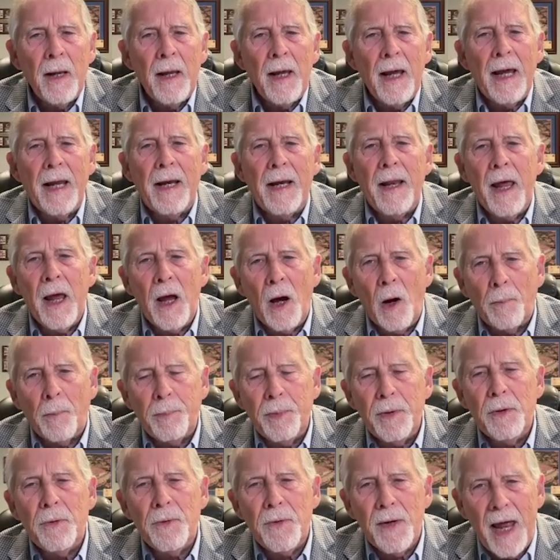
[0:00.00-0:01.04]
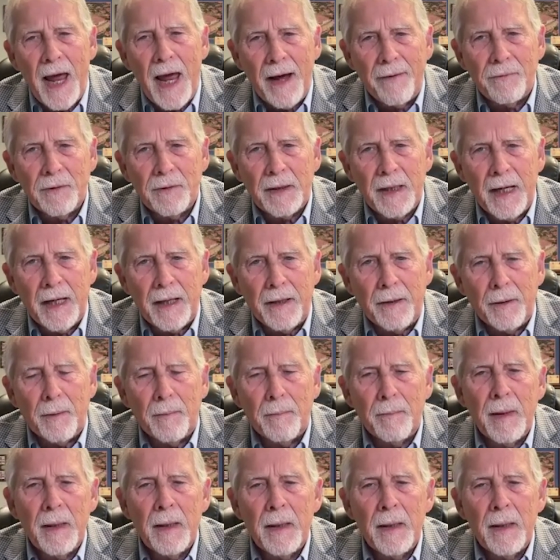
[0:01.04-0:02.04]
and help you navigate them,